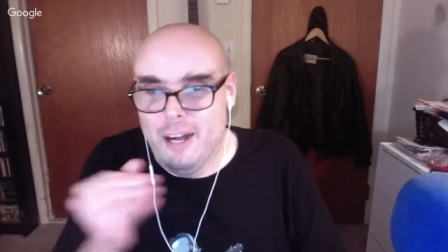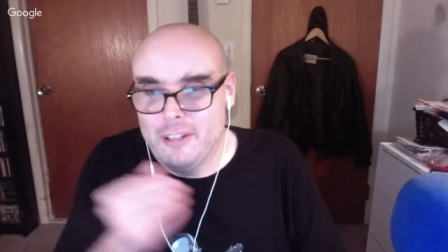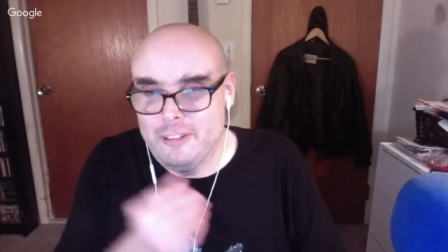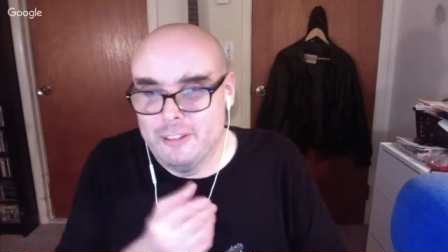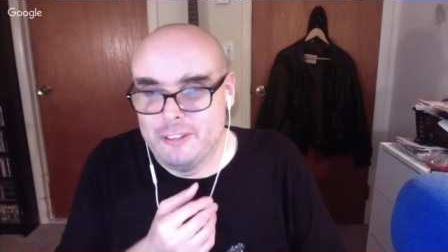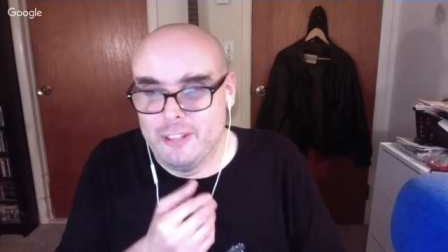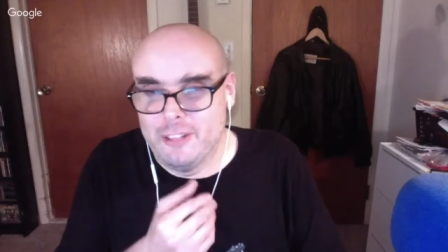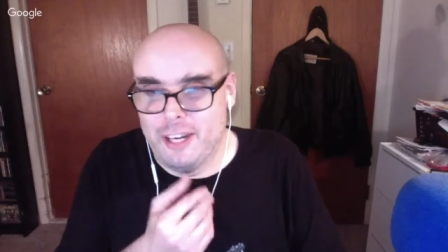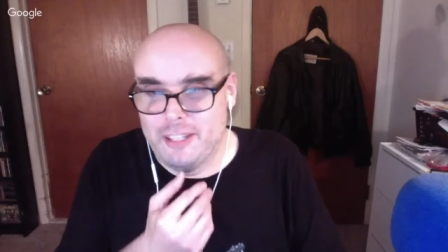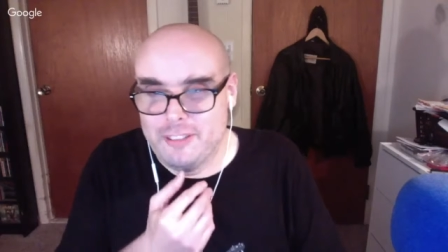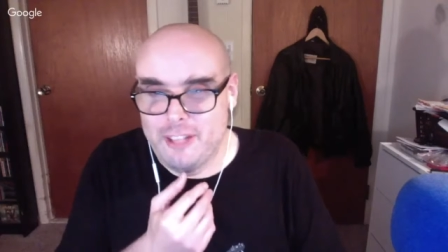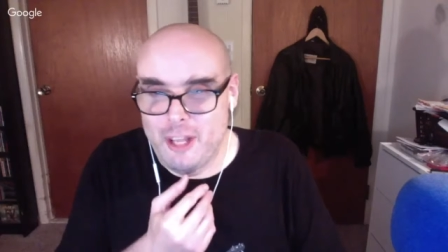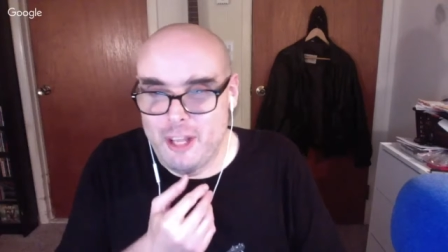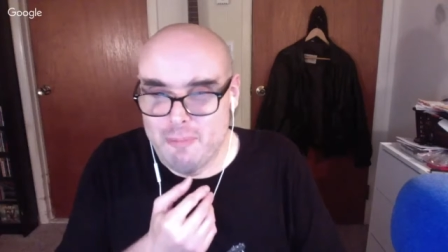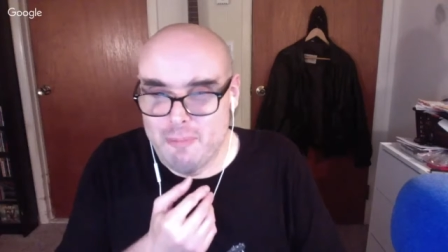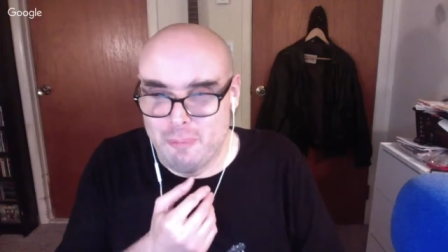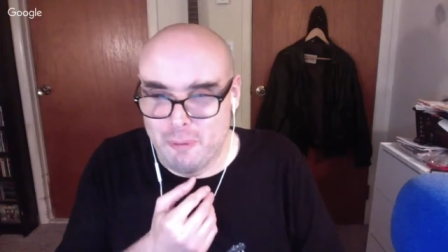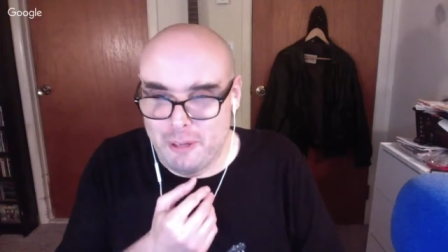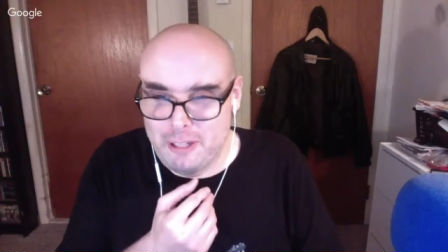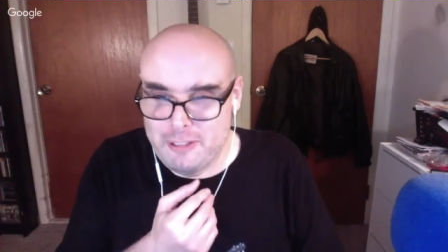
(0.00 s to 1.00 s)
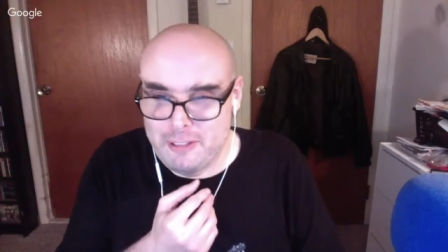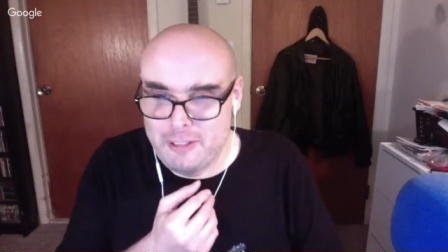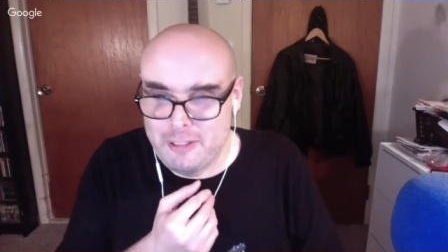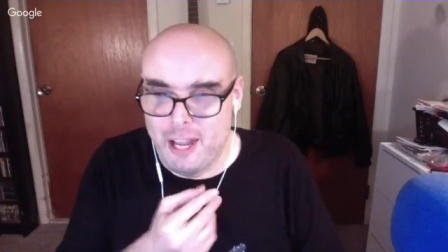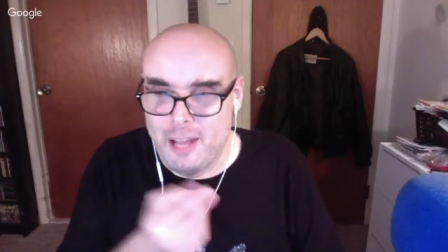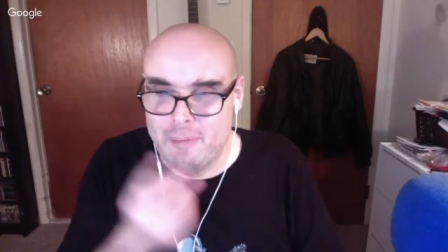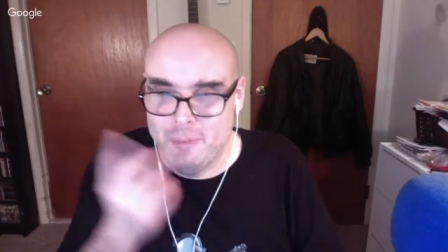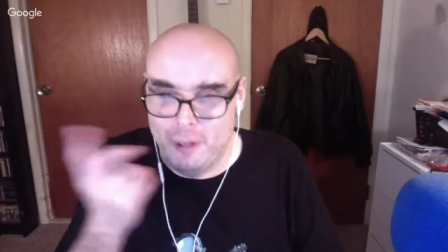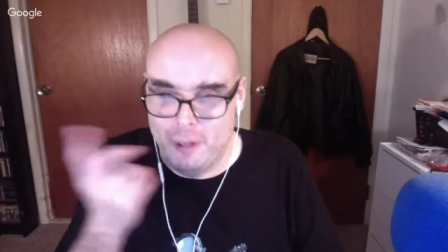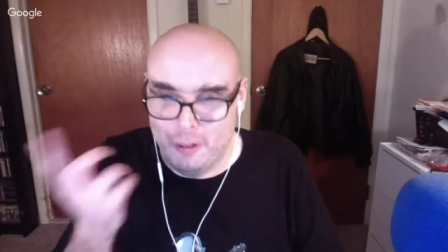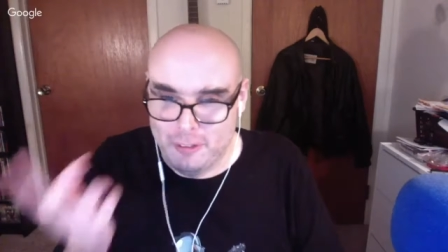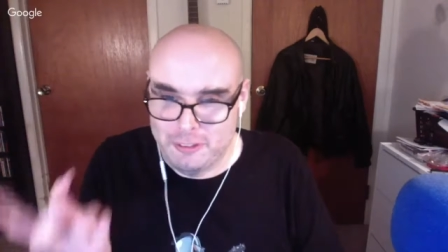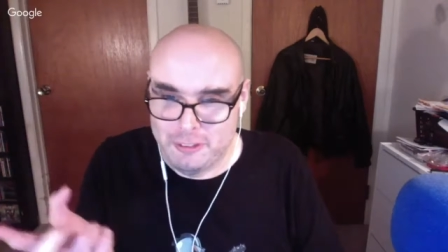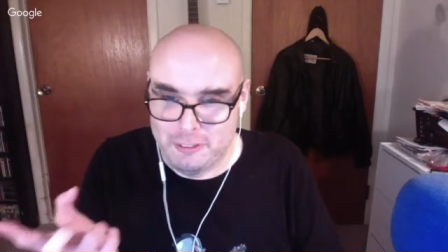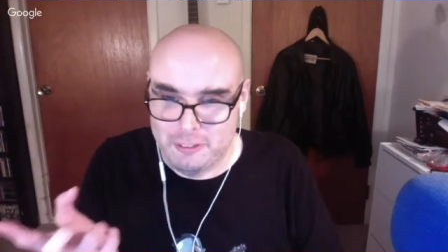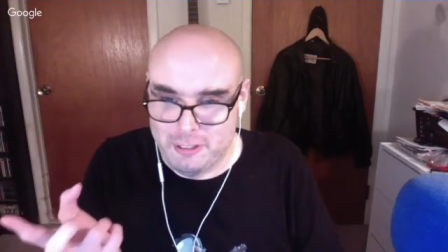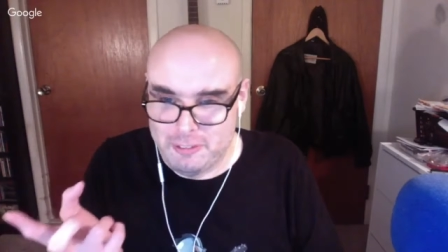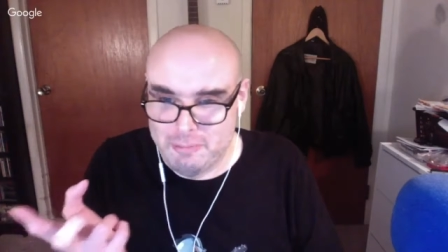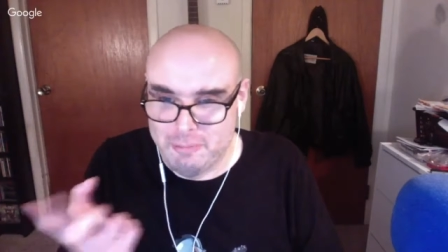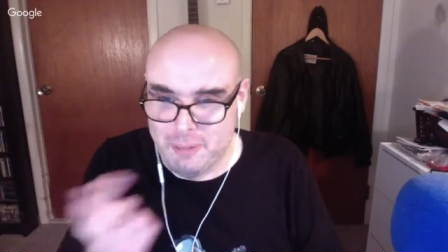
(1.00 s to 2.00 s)
to track 10, Break Time, also
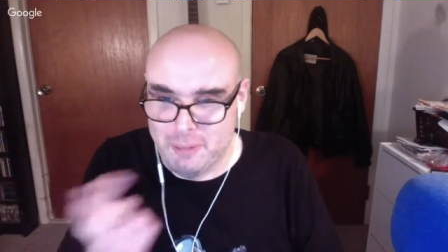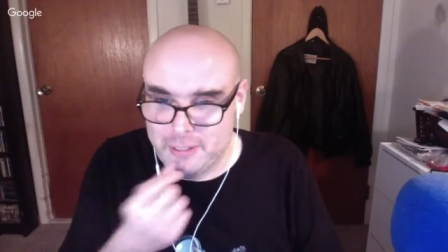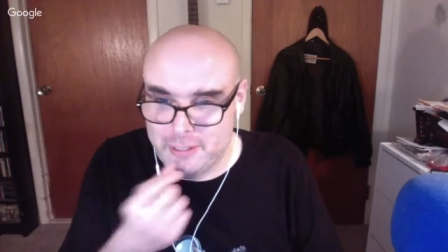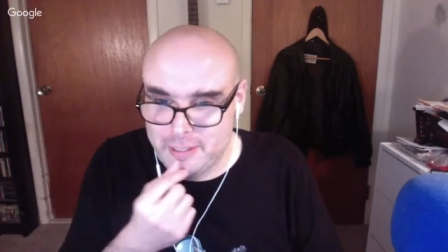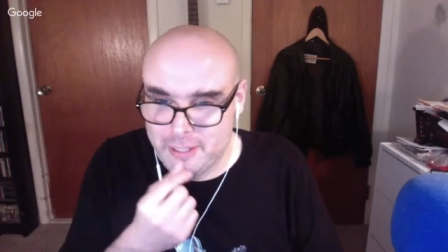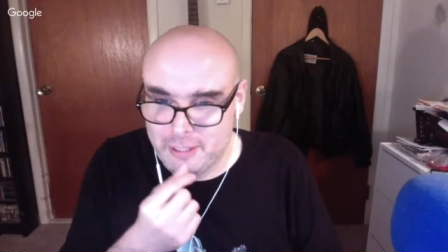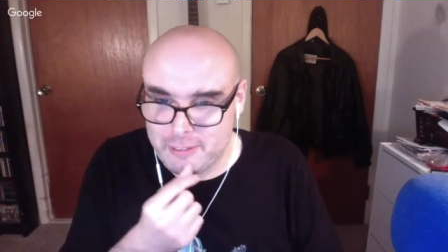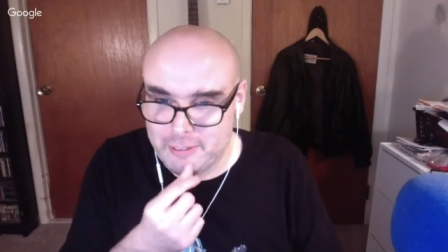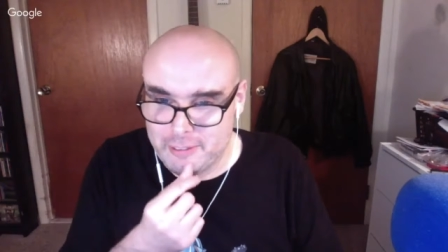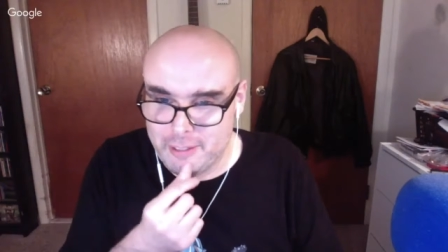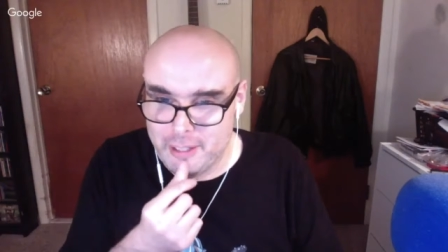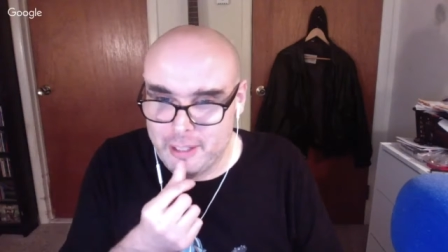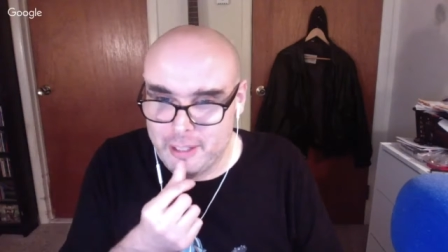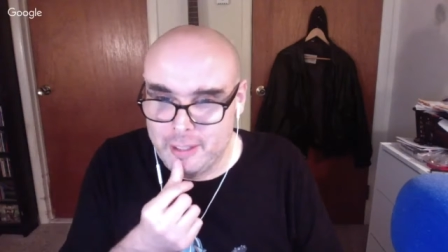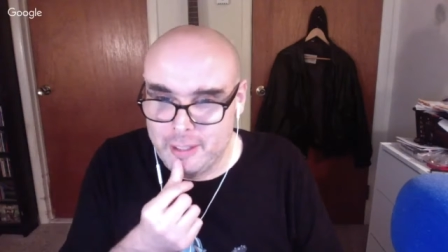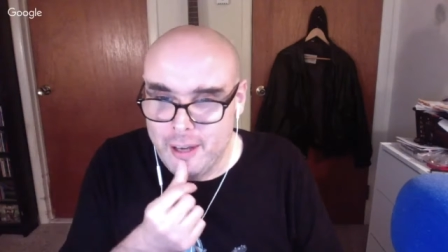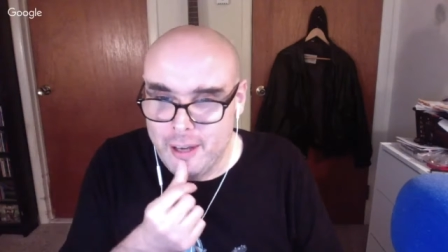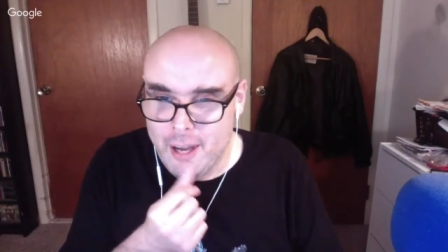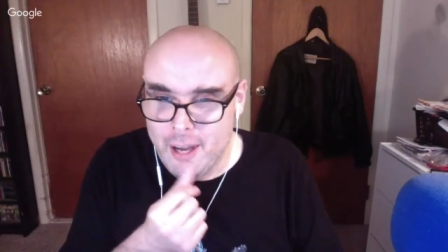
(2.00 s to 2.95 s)
written by Dick Dale.